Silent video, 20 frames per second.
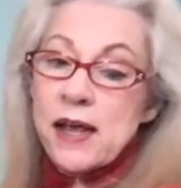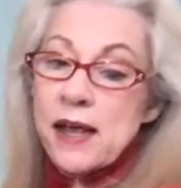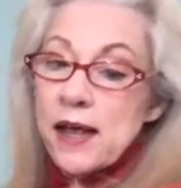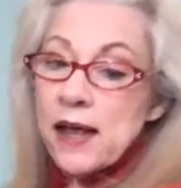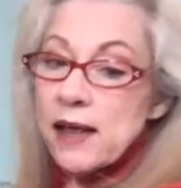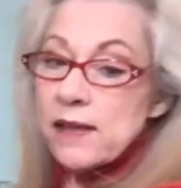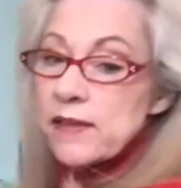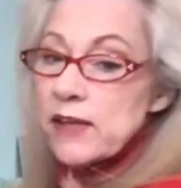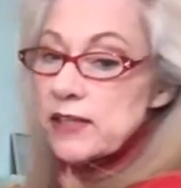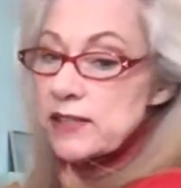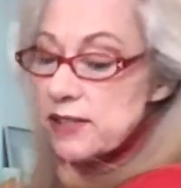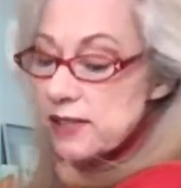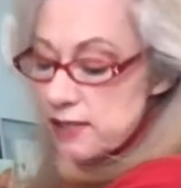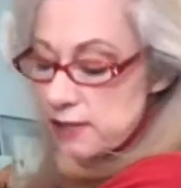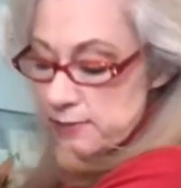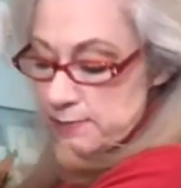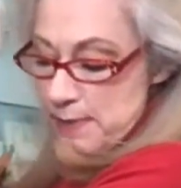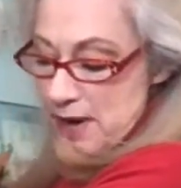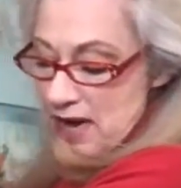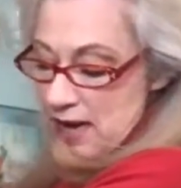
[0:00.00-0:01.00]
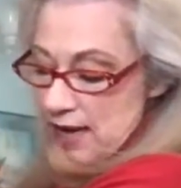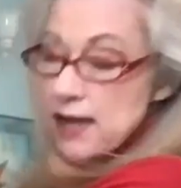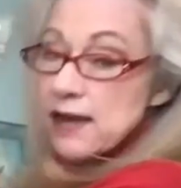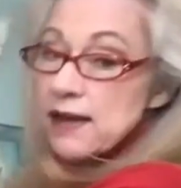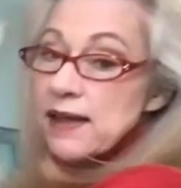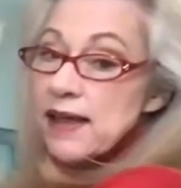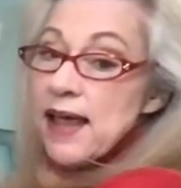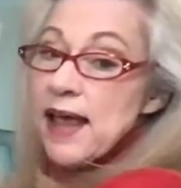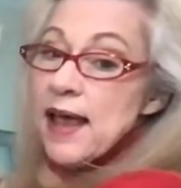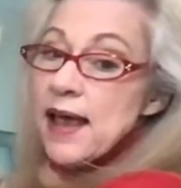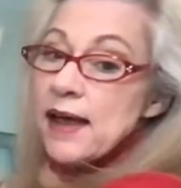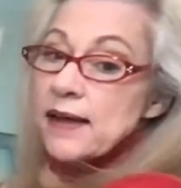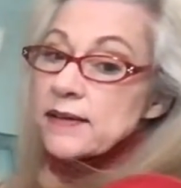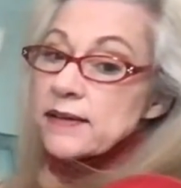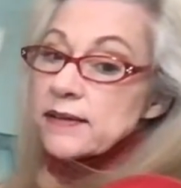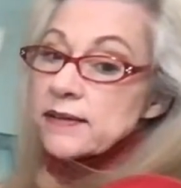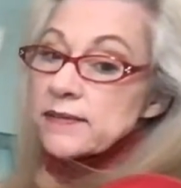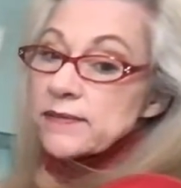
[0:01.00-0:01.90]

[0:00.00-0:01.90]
and this is my cat,